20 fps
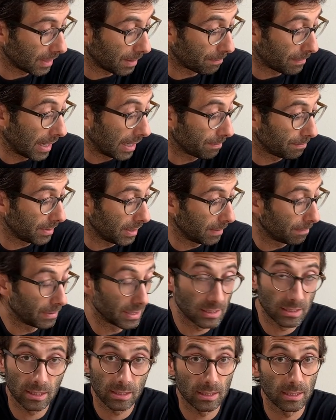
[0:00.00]
there might be
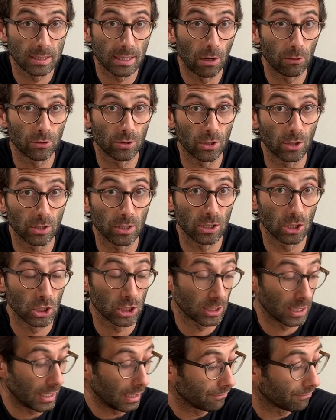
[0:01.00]
businesses out there that
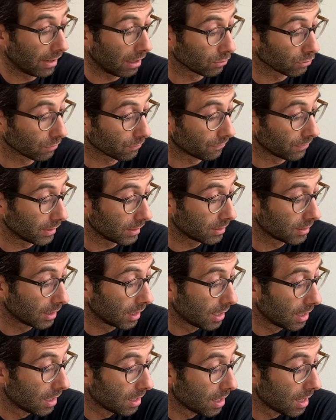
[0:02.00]
just live out of it.
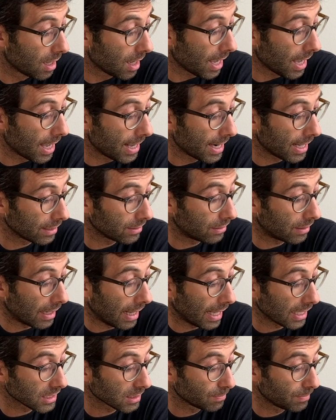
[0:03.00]
Another
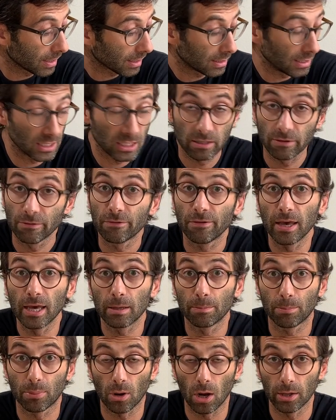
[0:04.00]
aspect is
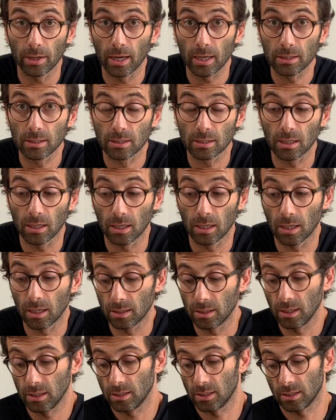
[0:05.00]
fake products. Uh,
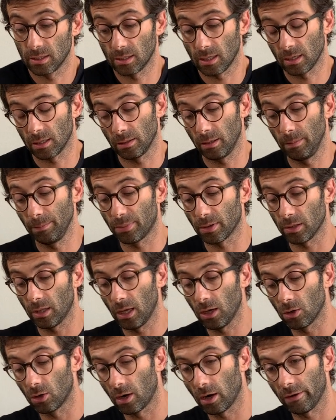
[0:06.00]
this is uh, in
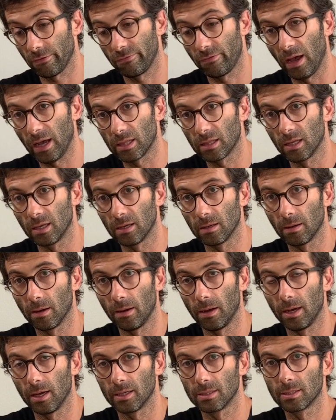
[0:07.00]
particular affecting
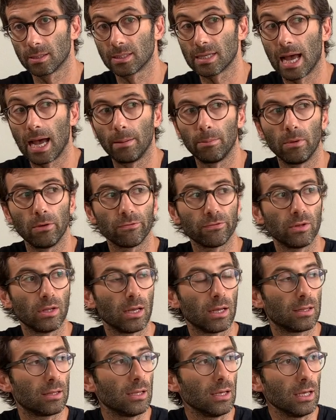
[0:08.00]
uh, some of
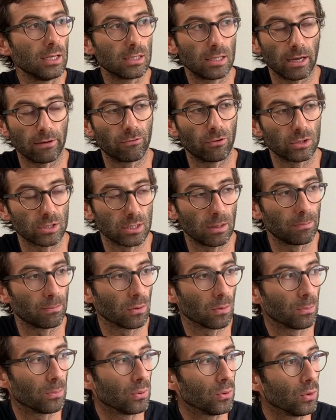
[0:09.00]
the teas, like for
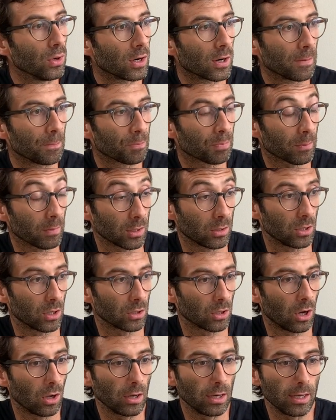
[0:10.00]
example, Pu'er, but not
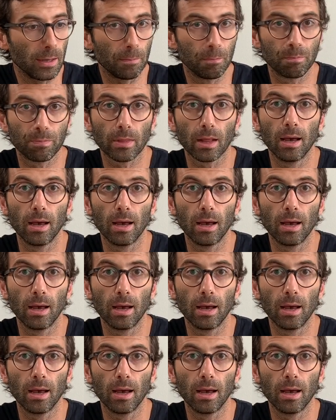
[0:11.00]
only.